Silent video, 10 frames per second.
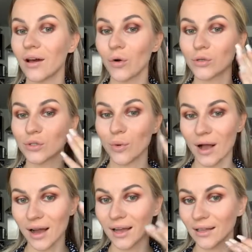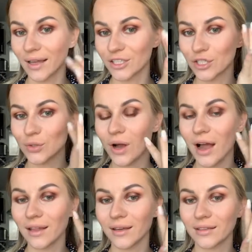also a highlight, just to
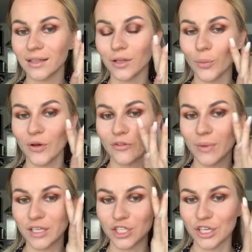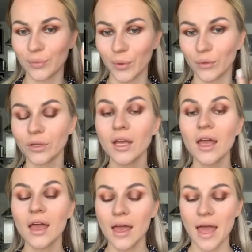highlight a little bit of my cheekbone.
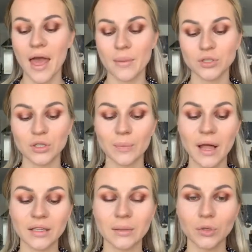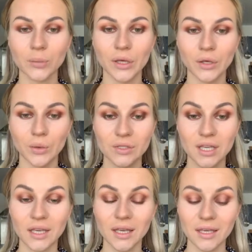So the palette I'm gonna be
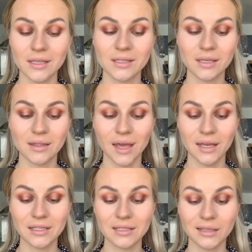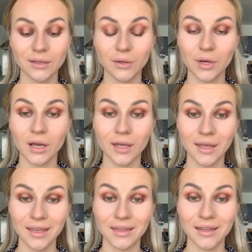using, it's the Instant Look
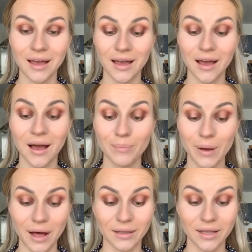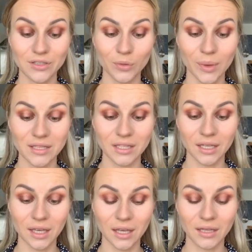In palette. So
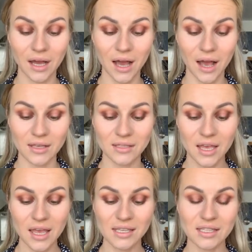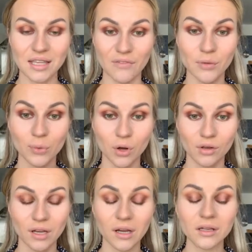basically it has 7
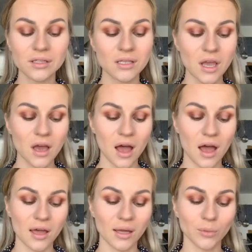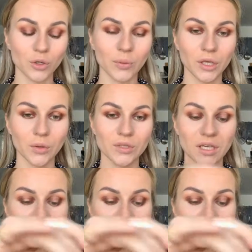products, and I'm going to be using